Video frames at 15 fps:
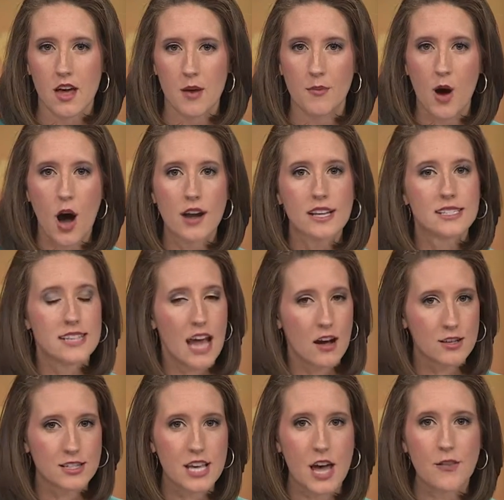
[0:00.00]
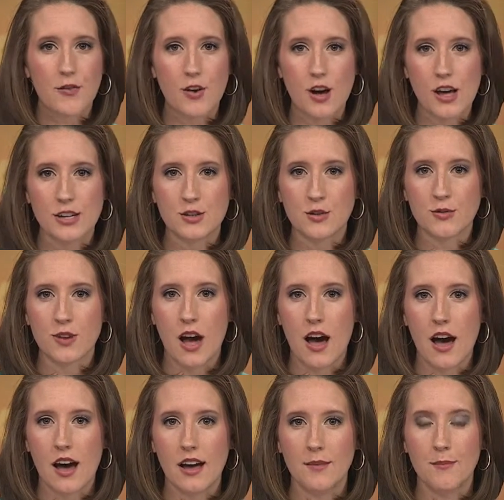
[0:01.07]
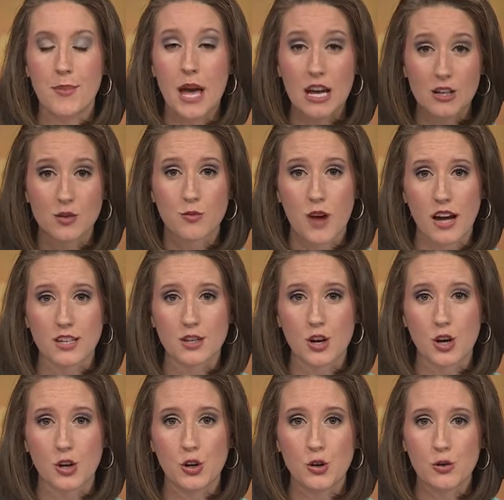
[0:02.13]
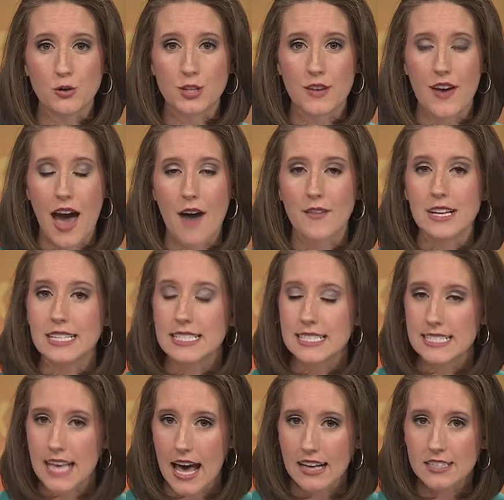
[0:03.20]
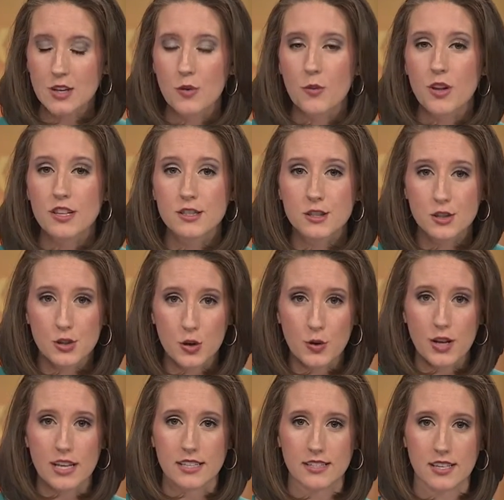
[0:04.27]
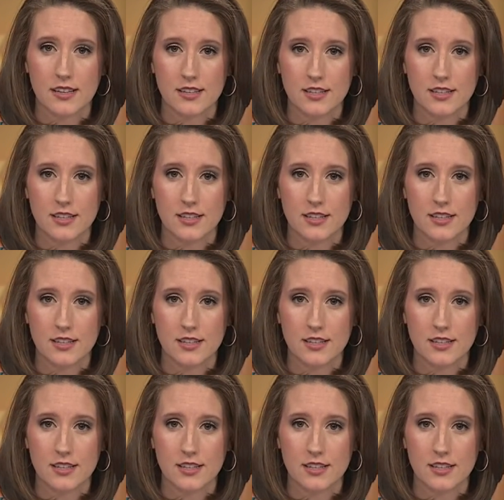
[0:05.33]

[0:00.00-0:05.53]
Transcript: Bond is now set for a dir uh, band director accused of having sex with students.